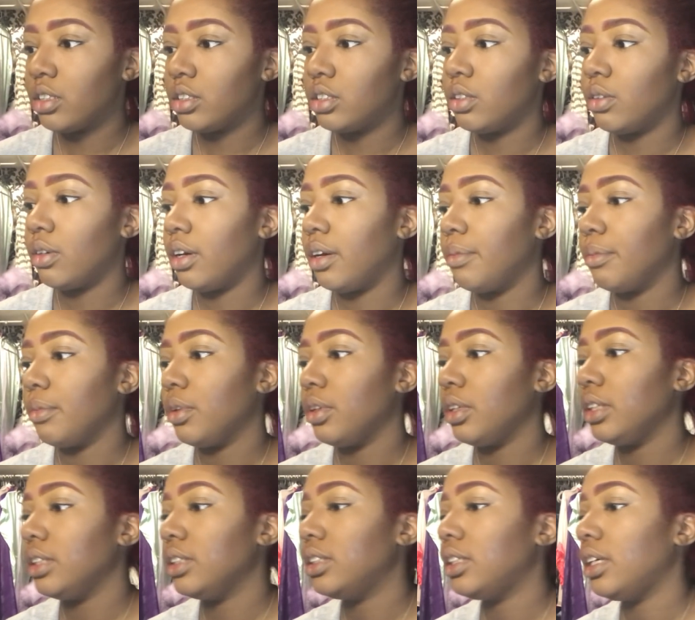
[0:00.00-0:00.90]
So I'm
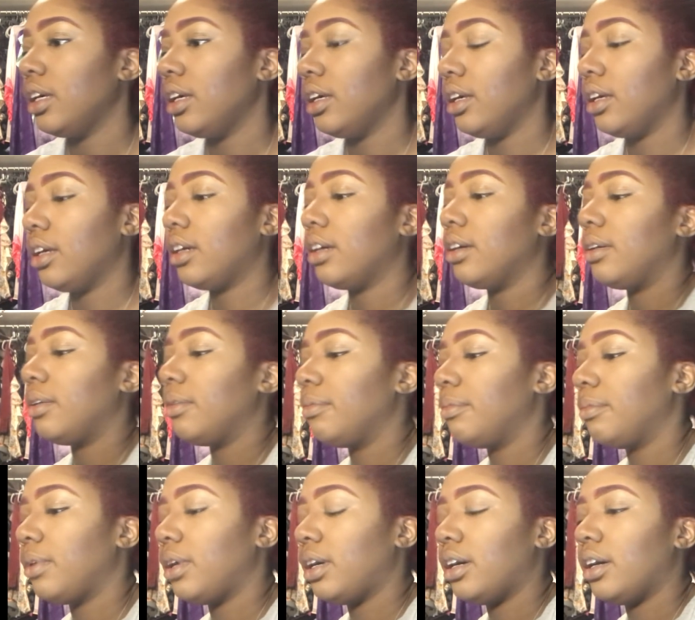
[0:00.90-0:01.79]
gonna take
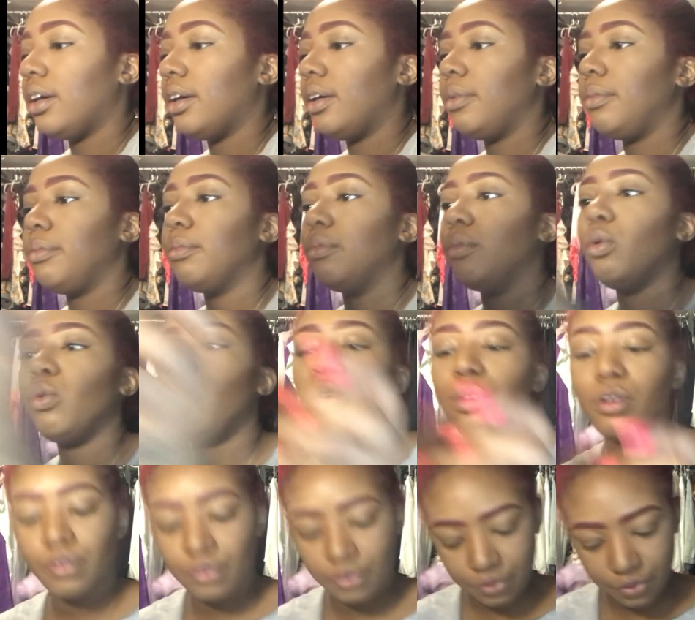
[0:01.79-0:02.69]
my
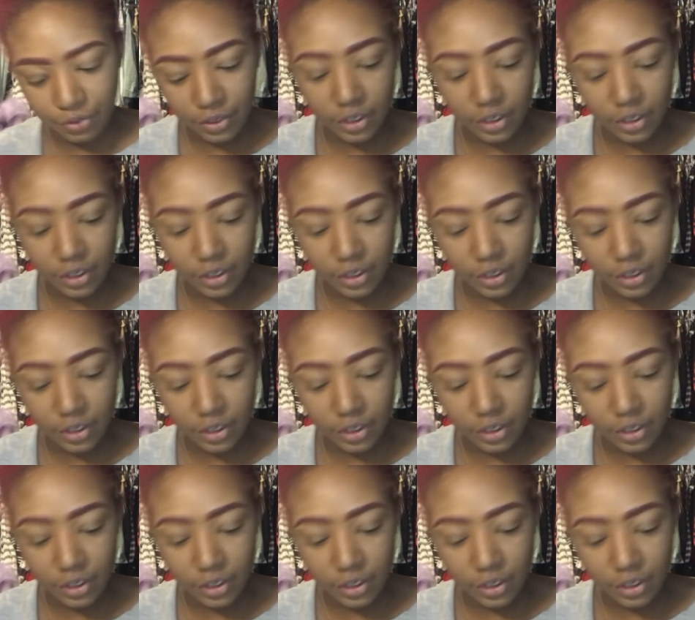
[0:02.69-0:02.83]
Morphe.